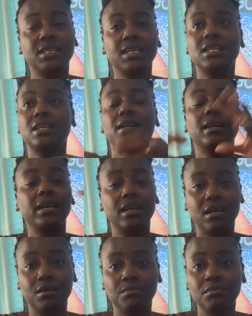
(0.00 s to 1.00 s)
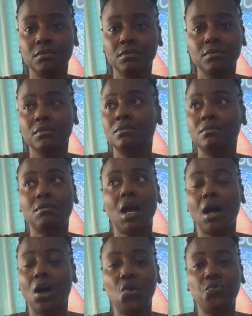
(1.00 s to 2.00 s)
it done lit up my
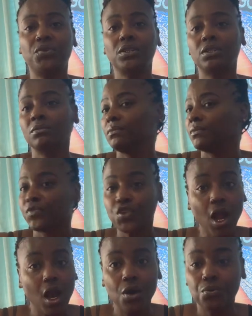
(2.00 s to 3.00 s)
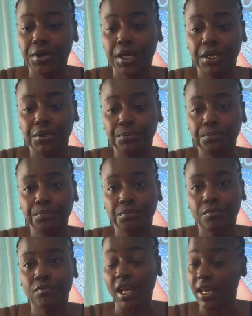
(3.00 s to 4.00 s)
office already.
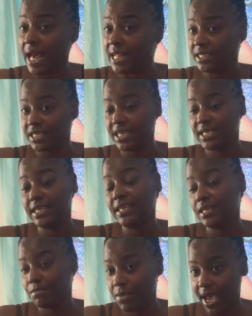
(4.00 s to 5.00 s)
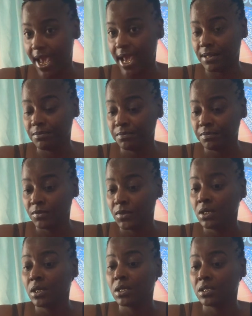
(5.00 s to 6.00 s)
And I just lit it back.
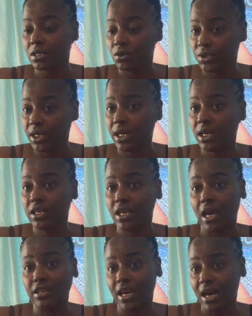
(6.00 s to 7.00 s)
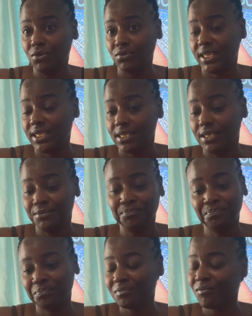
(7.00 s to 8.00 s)
So yeah, y'all need to
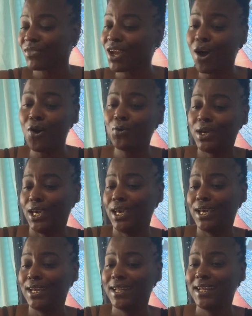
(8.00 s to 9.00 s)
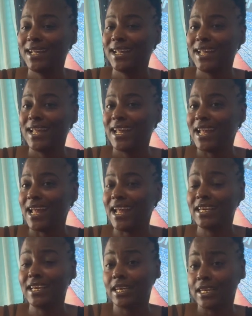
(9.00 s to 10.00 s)
go ahead
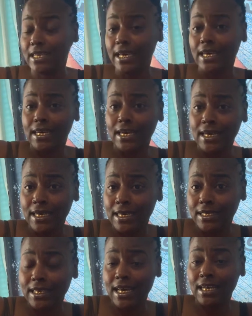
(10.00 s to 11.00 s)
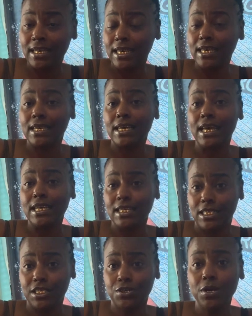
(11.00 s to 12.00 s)
and get click that link in the
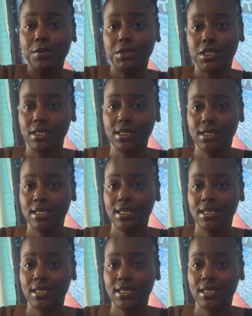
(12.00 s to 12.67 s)
description